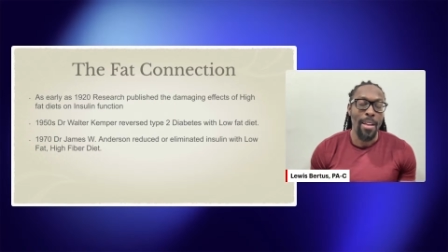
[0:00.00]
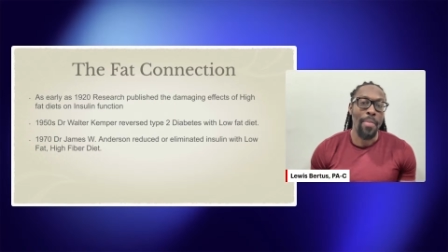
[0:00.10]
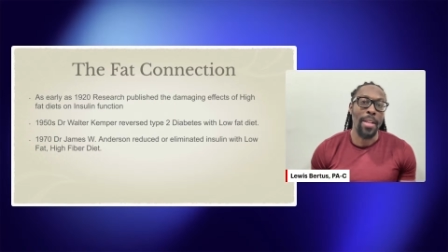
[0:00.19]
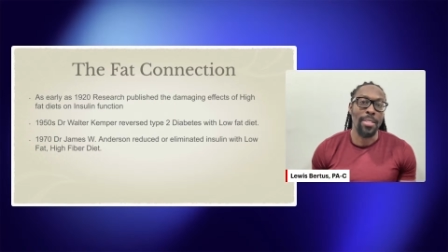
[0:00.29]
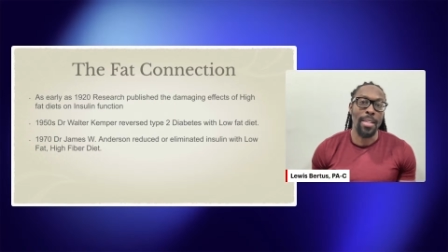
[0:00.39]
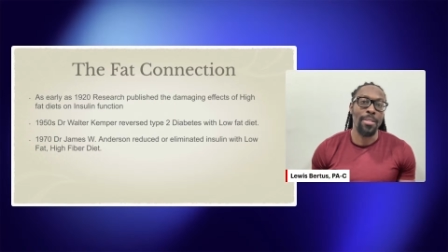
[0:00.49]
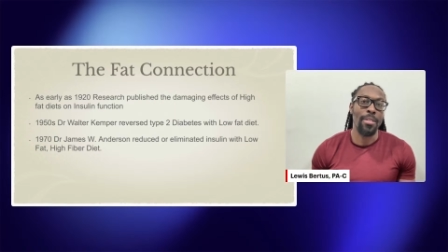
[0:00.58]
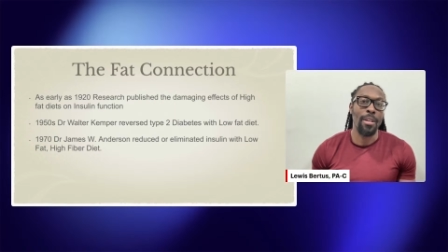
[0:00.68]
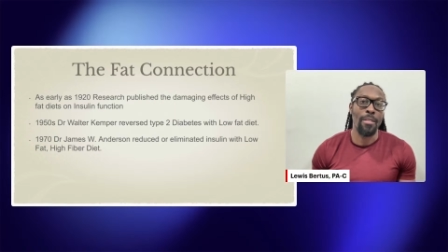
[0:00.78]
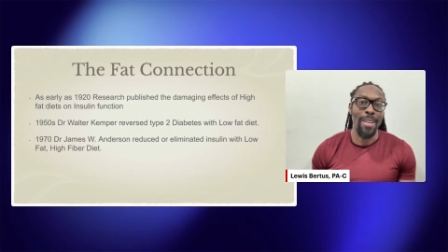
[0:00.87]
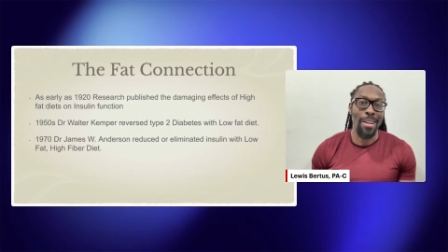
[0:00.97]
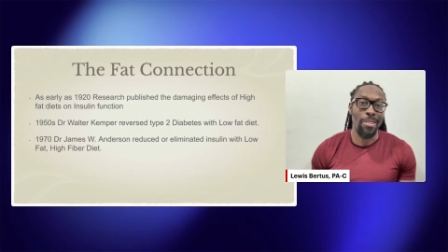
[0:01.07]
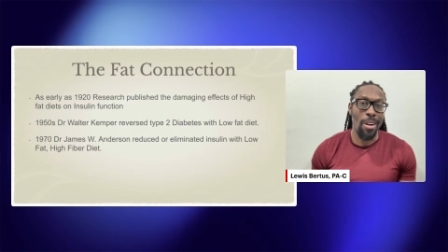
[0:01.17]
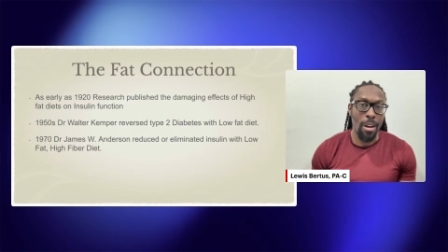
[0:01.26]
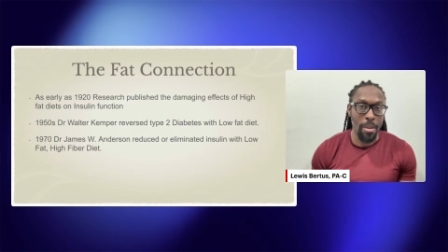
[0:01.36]
that's centered
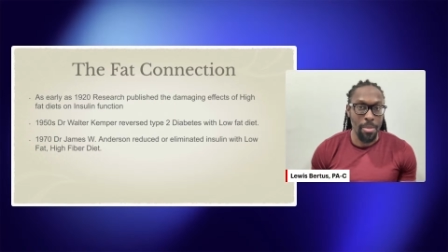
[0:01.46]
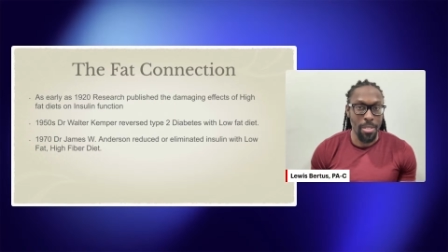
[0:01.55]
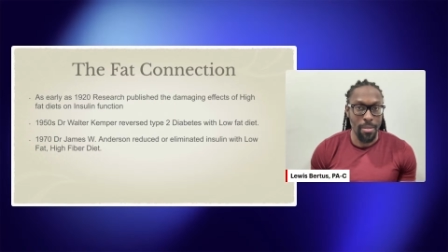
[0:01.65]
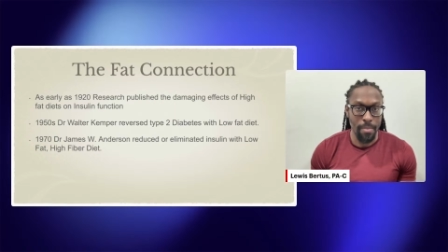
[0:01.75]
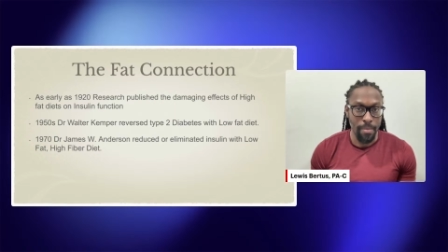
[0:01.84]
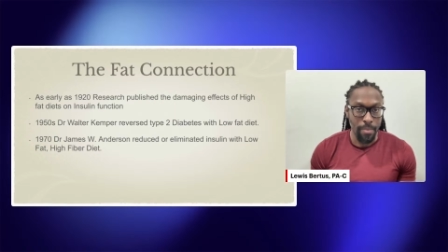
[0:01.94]
around carbs.